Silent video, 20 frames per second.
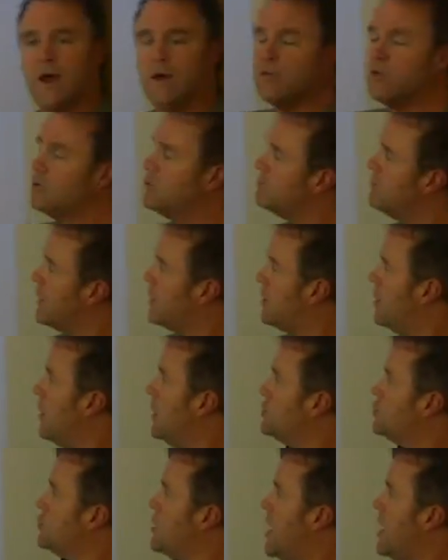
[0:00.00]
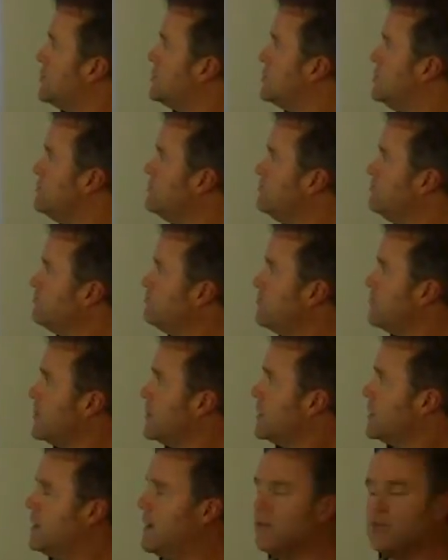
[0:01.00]
out there with my contractor,
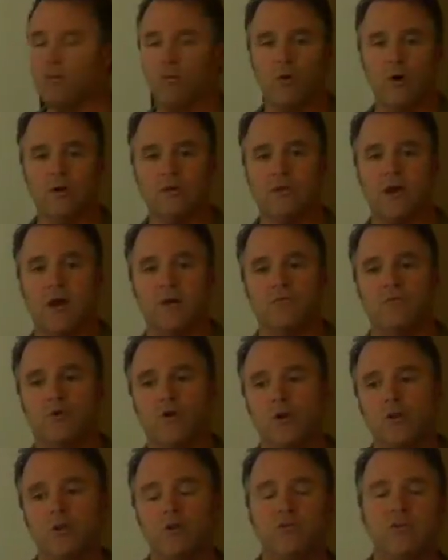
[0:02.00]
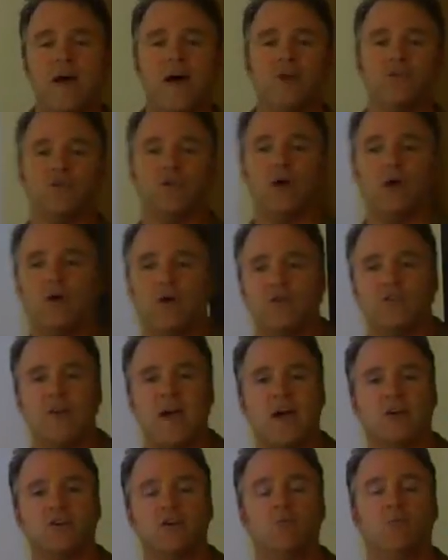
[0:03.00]
got the work done, $42,000.
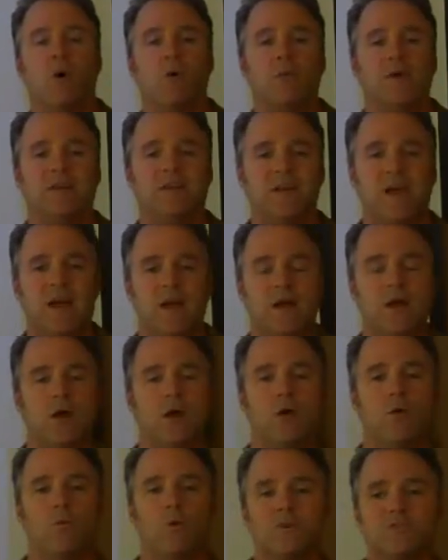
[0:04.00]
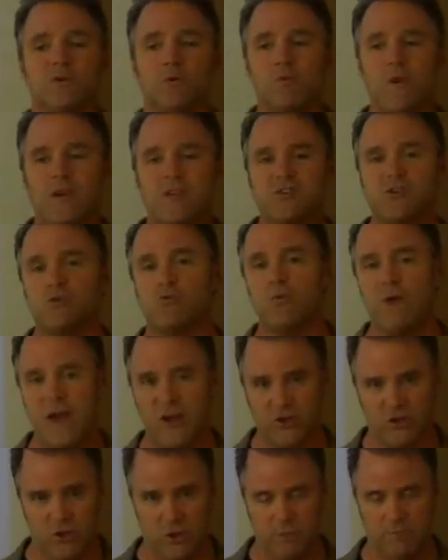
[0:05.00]
Actually, what we did was a
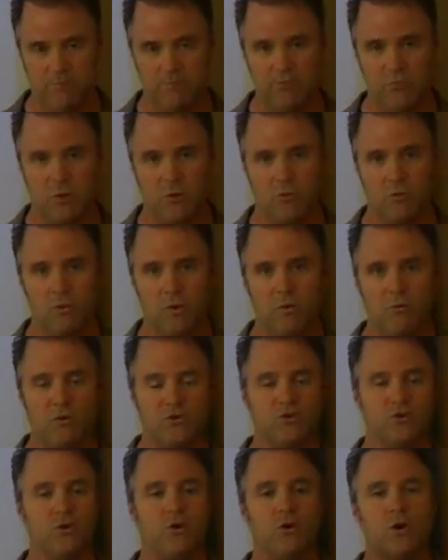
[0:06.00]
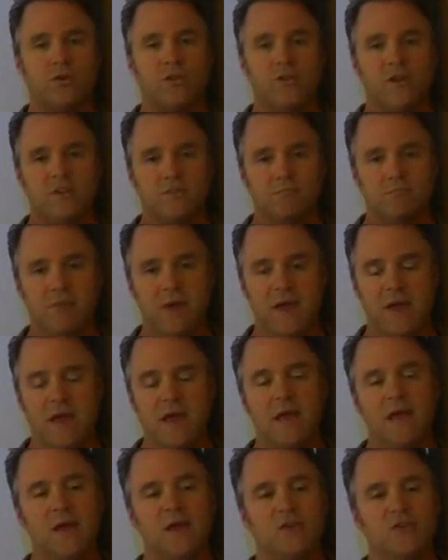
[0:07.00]
restoration. We restored this
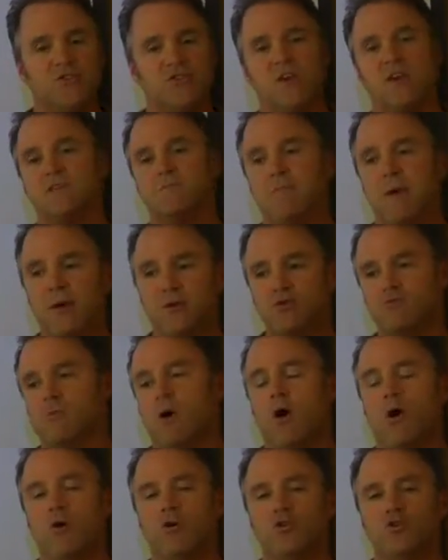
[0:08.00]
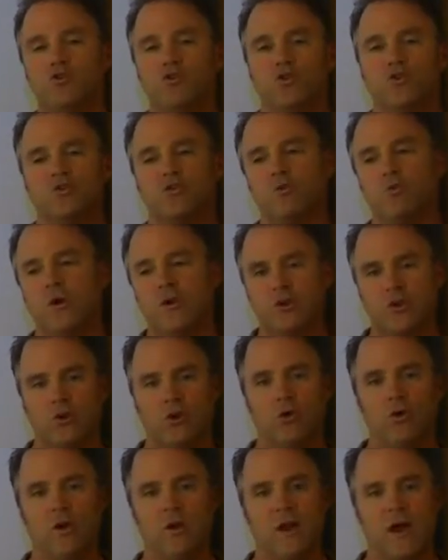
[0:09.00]
big 6-bedroom home to its
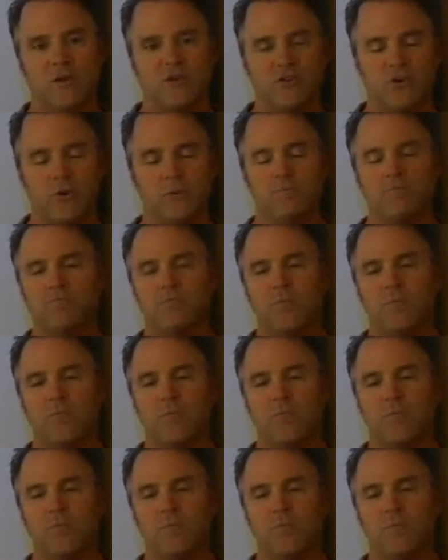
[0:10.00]
original luster.